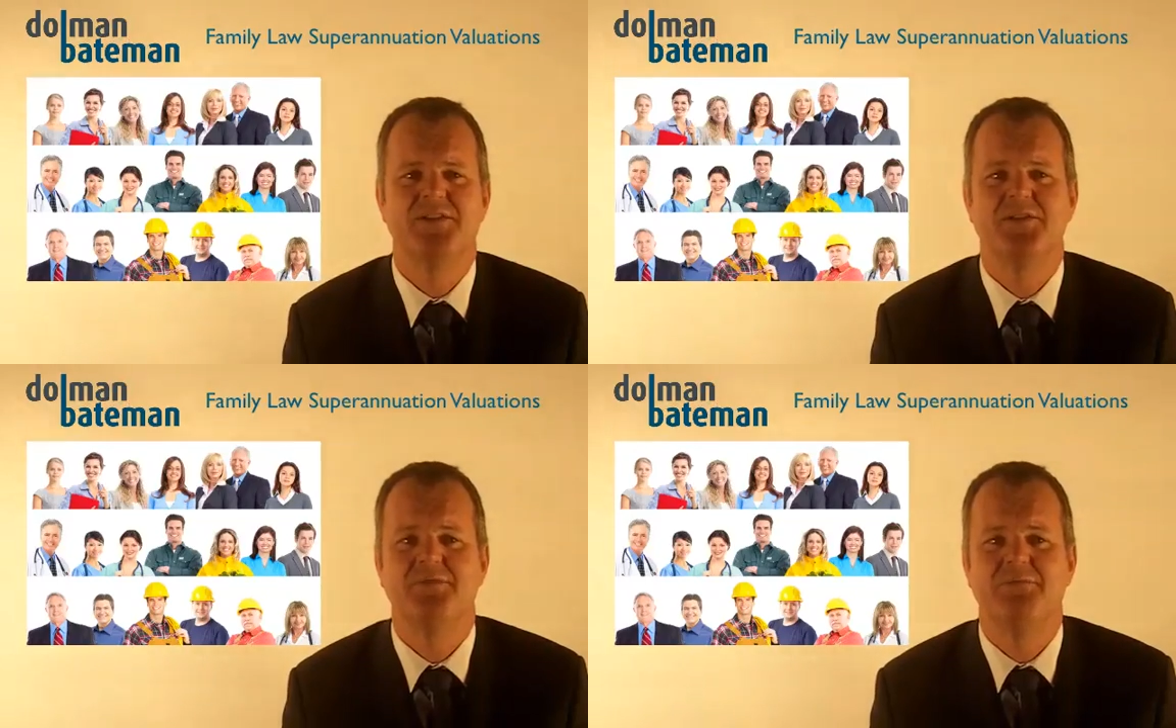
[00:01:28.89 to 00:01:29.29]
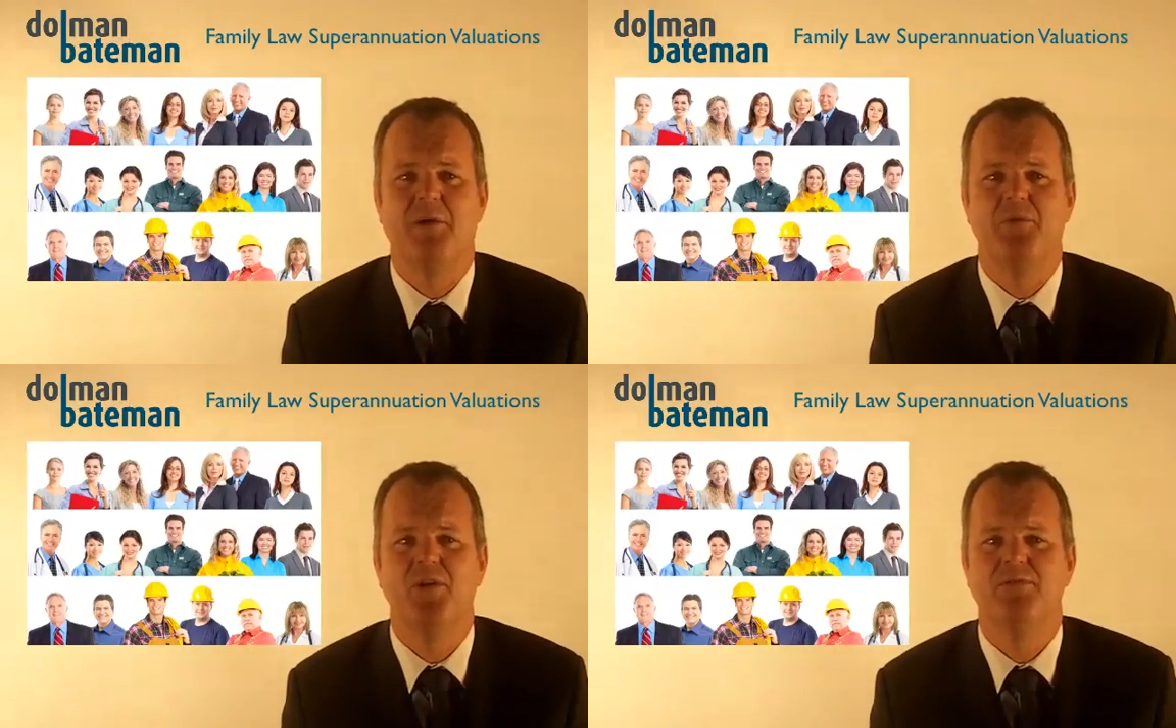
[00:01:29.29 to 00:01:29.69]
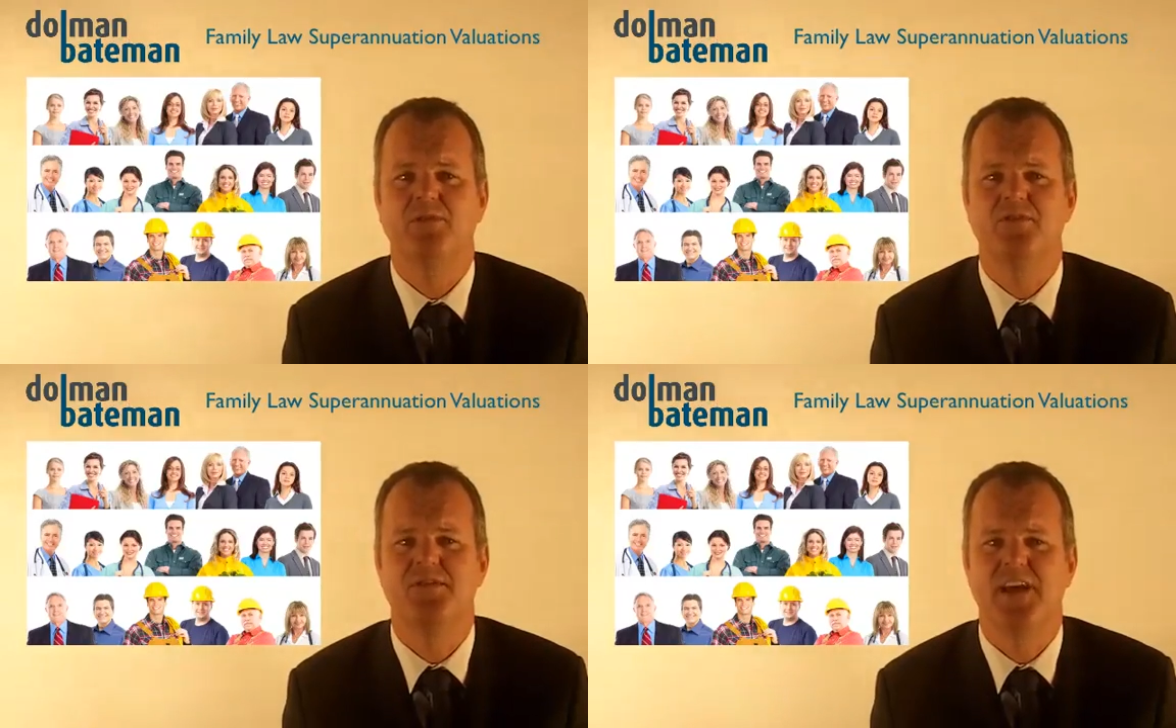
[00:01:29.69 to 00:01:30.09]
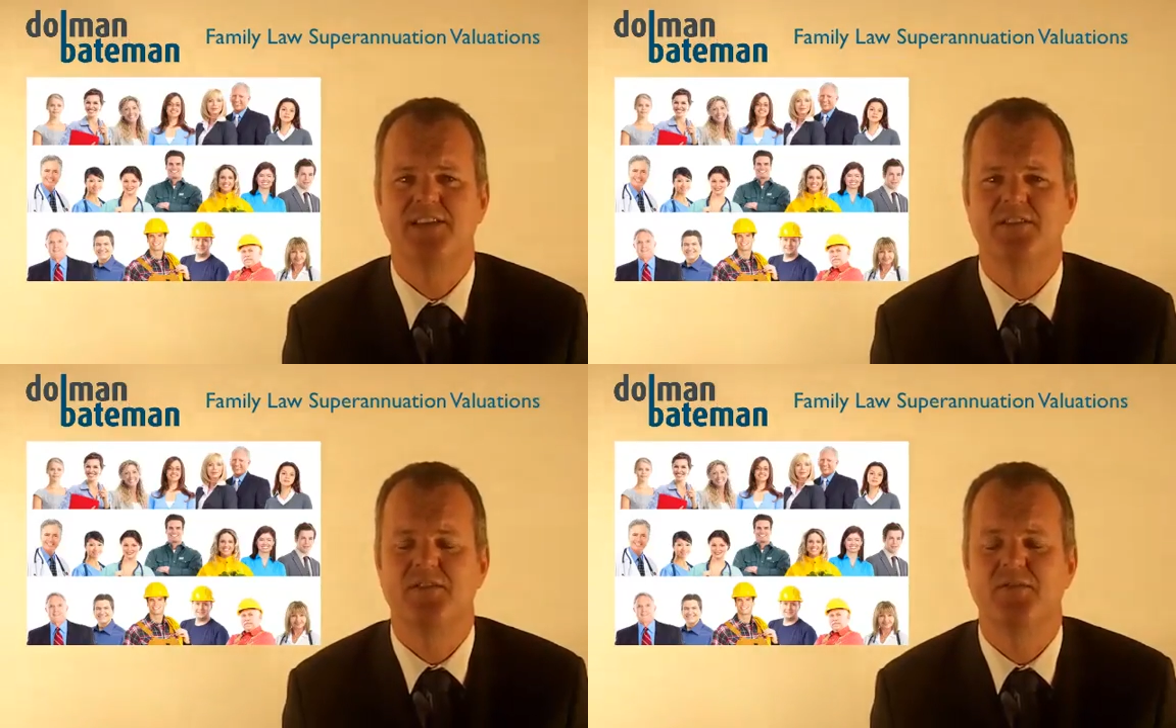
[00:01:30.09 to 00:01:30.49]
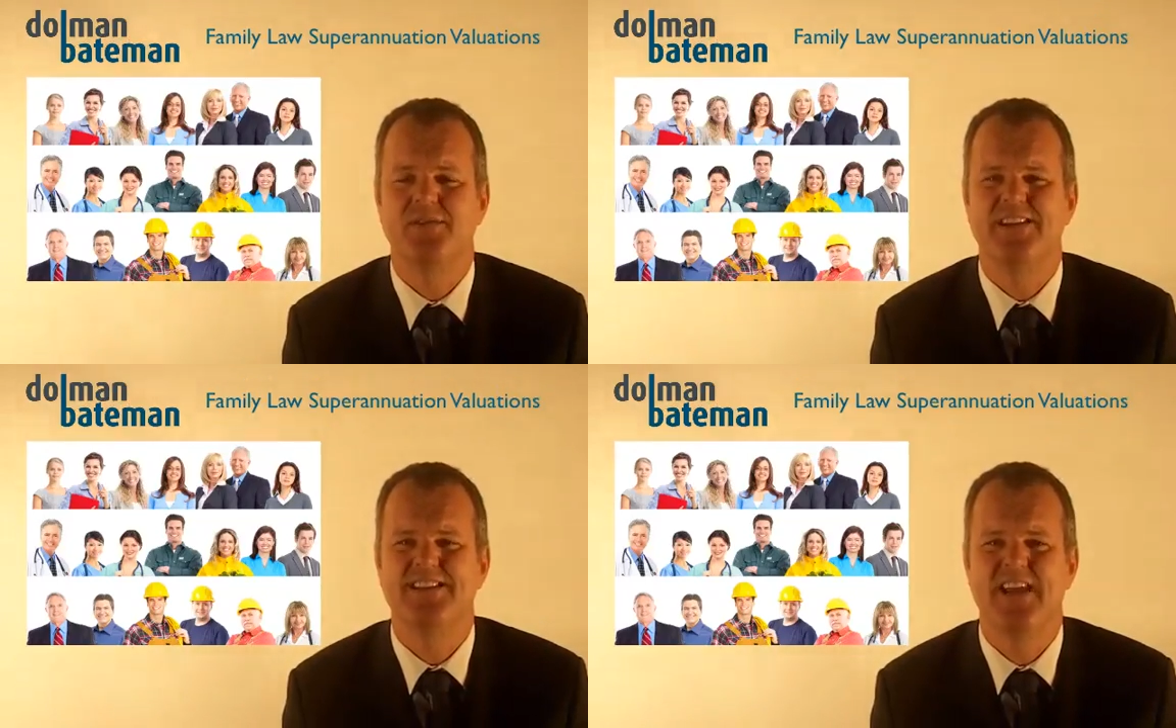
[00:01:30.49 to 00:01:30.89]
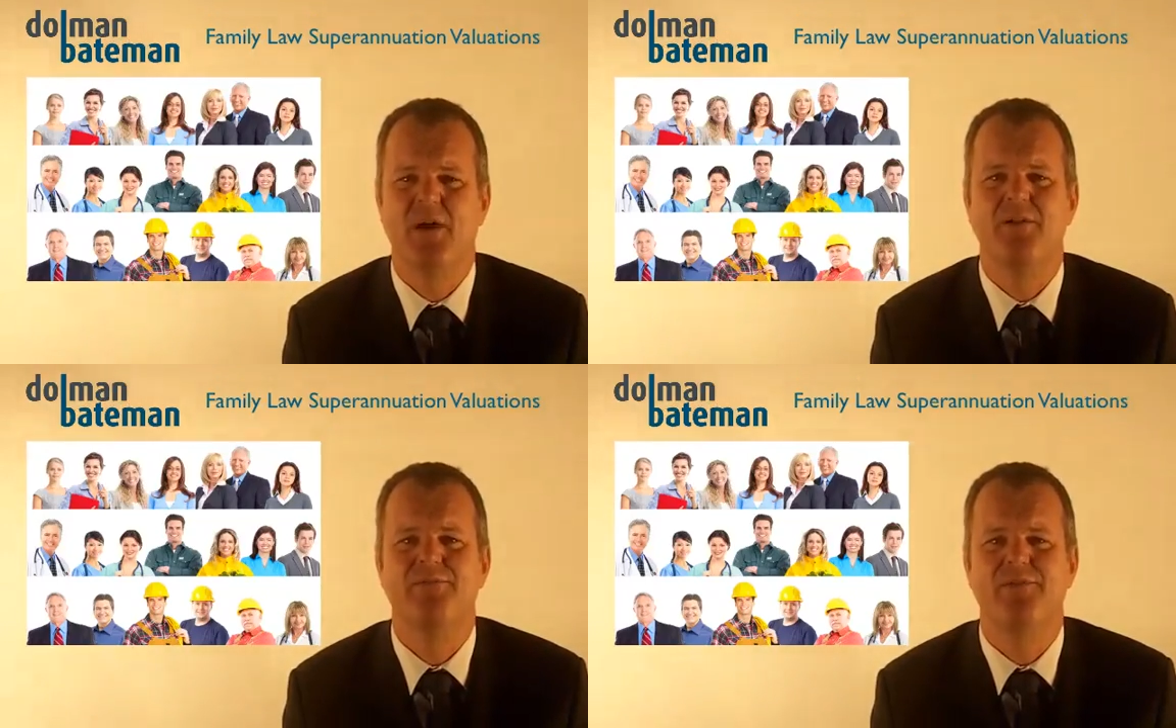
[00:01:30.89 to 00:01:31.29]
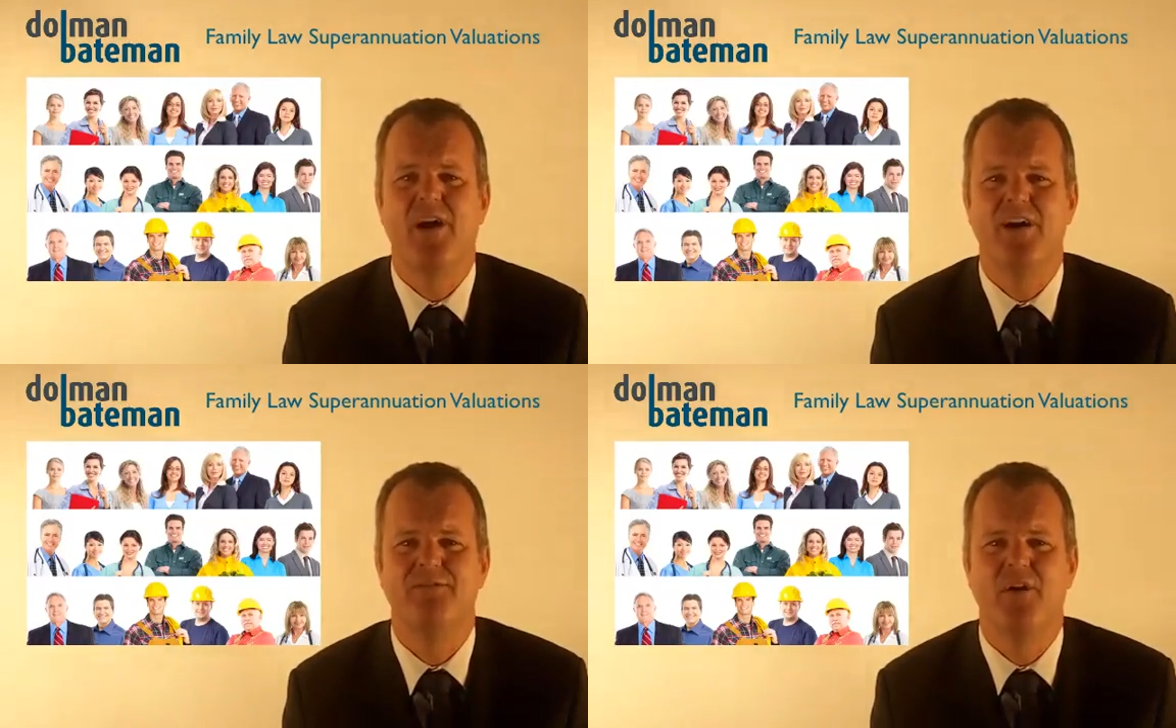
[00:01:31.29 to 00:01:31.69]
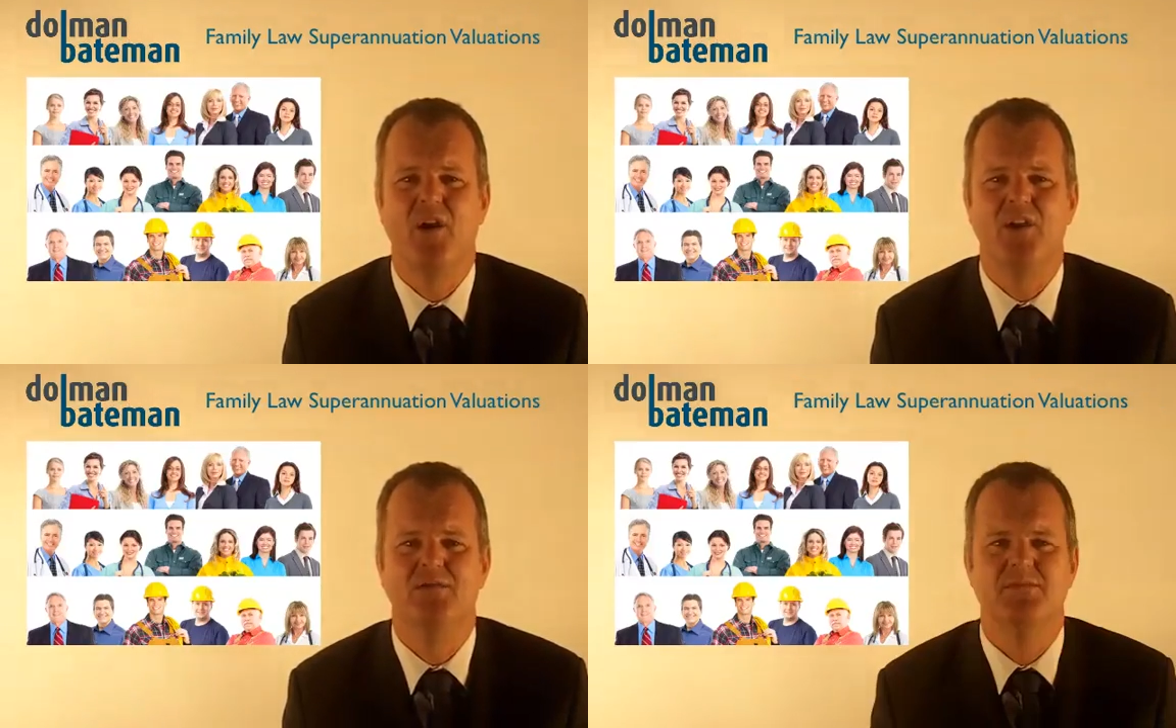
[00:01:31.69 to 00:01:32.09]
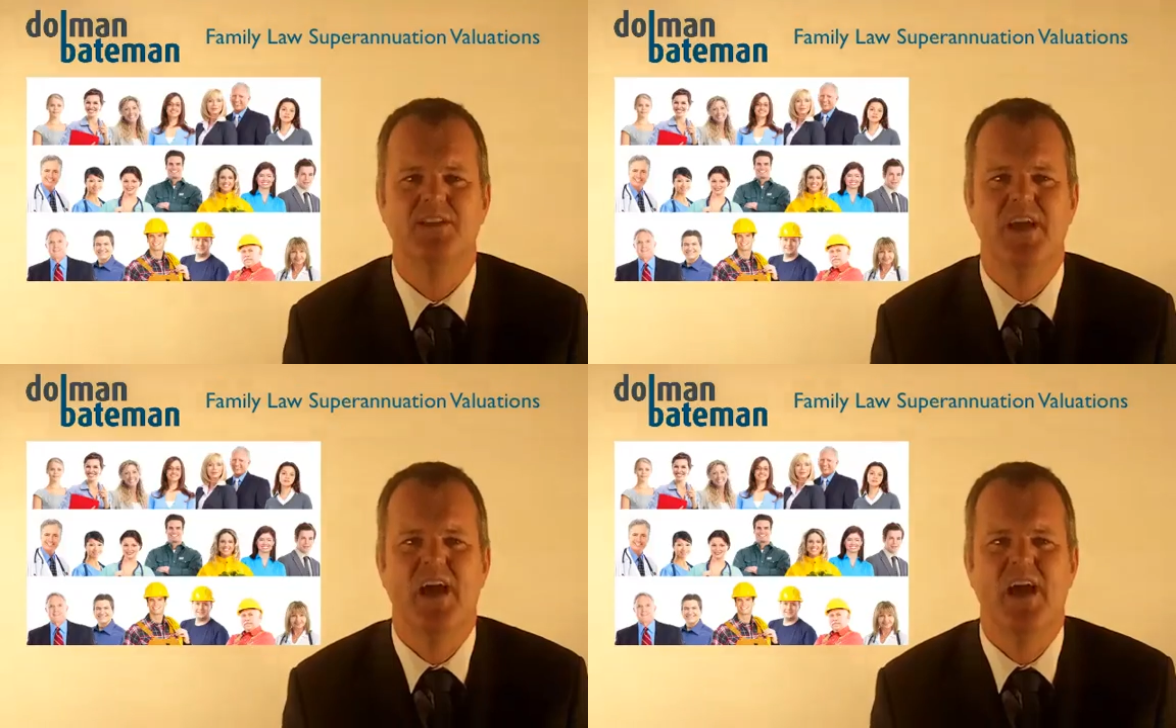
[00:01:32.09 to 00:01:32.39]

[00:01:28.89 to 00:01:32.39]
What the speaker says: to Approval 2003 is now in 5 volumes